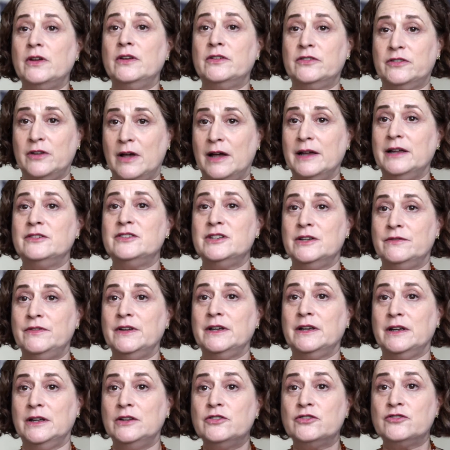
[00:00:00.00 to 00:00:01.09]
a
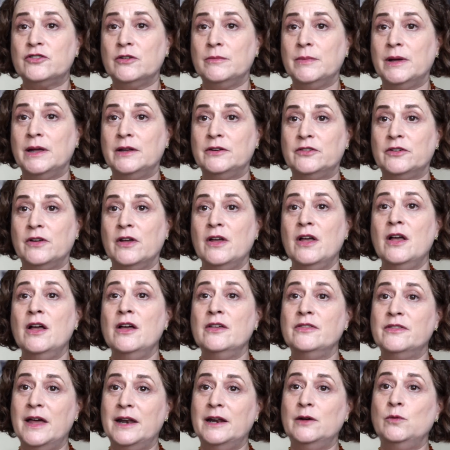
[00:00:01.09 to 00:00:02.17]
scientific instrument,
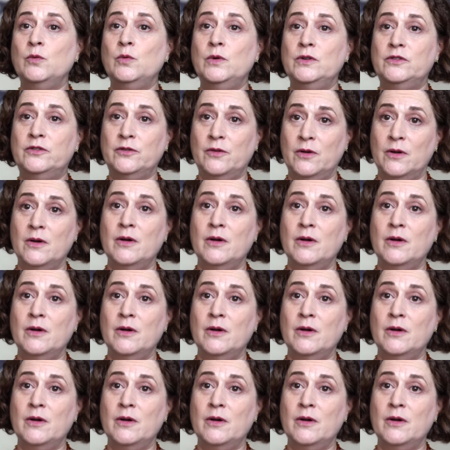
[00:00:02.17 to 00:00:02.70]
that it was